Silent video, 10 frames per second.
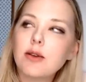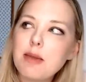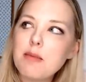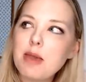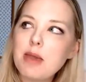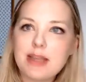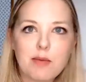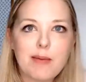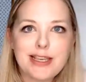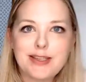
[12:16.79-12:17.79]
okay, maybe
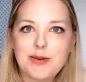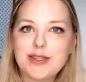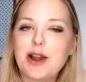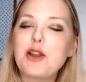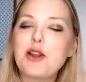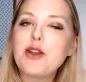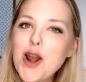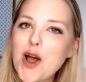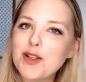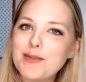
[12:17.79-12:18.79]
some of my students are,
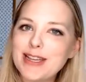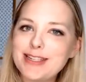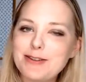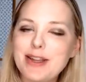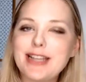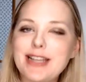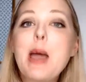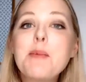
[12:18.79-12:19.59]
not all of my students,